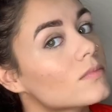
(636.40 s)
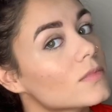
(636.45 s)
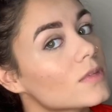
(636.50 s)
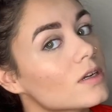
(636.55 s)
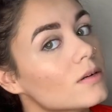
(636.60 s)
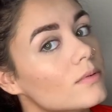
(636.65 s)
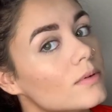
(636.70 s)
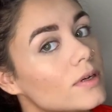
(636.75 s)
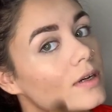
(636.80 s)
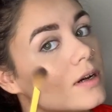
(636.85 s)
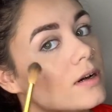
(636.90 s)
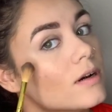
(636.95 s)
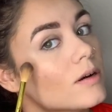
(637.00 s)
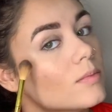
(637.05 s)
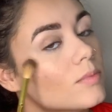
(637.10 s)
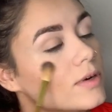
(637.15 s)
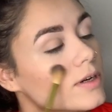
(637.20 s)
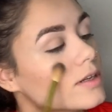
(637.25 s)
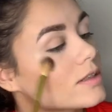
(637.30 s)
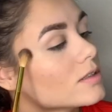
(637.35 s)
There we go,
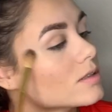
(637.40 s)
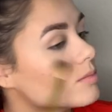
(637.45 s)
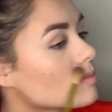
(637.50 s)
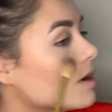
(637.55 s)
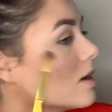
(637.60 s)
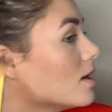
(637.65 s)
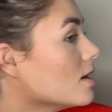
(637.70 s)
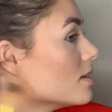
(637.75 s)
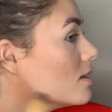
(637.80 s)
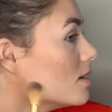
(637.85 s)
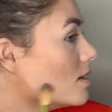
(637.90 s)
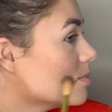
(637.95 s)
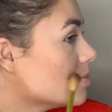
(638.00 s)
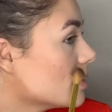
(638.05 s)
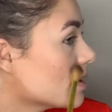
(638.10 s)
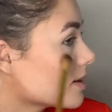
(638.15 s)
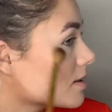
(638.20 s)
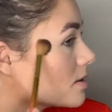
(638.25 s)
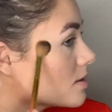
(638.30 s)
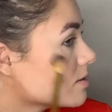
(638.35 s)
bringing some highlight
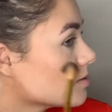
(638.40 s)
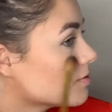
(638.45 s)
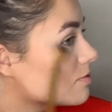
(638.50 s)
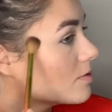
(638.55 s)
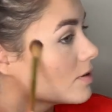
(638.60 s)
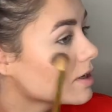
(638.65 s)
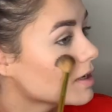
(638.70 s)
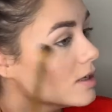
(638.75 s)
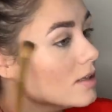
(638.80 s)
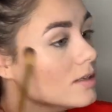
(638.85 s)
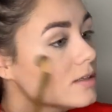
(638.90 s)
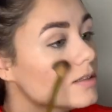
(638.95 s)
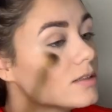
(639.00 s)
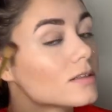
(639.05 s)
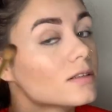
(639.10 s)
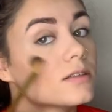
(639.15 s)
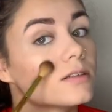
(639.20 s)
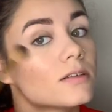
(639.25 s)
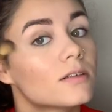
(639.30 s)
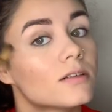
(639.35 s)
back to the
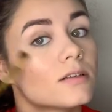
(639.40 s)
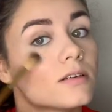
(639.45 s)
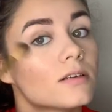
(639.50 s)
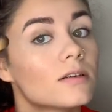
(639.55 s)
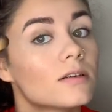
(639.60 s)
face.